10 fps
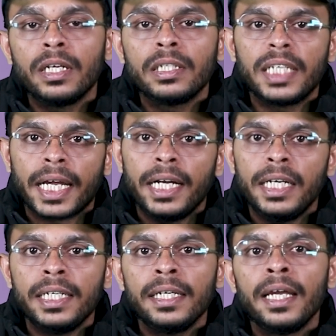
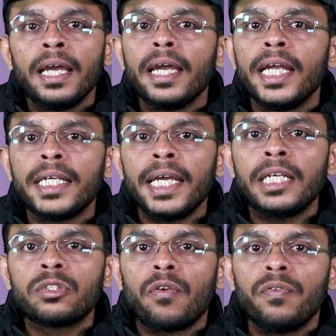Secondly, in
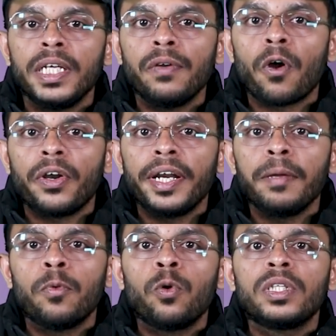case of
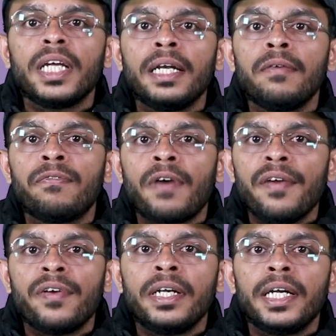dewatering more than
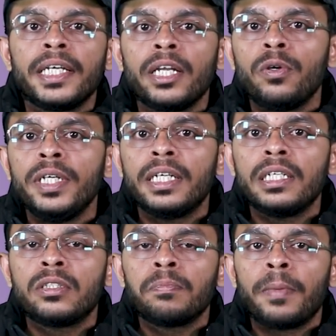500
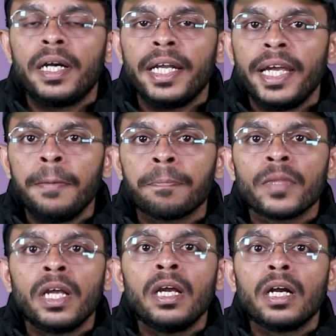kiloliters per day,
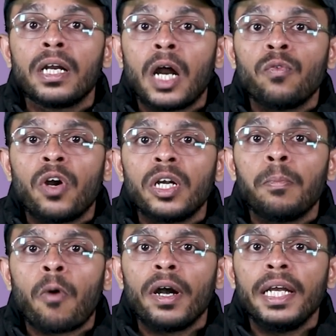groundwater
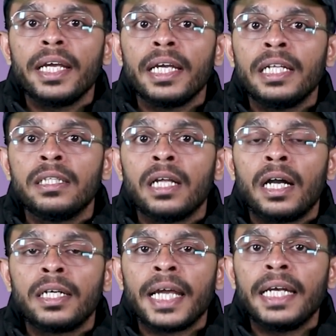modeling in
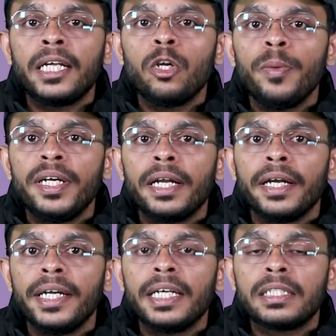a 10 kilometer
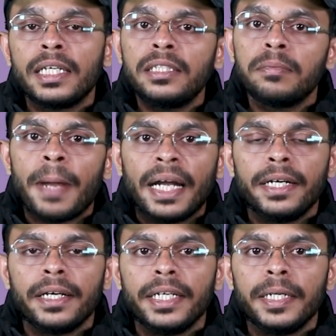radius is
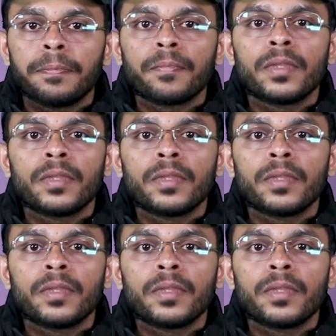mandatory.